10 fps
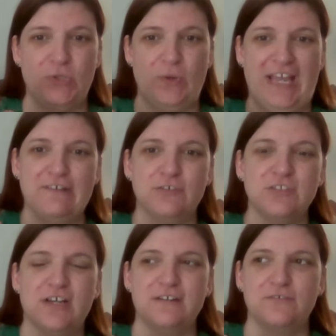you have a
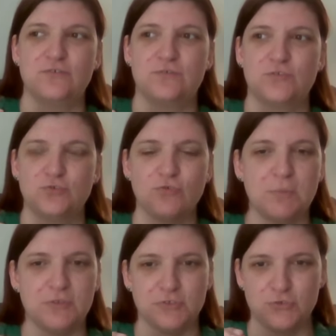lot of
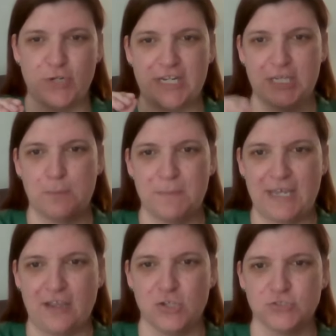trouble trying to get
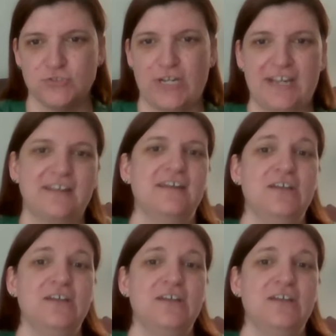back on track,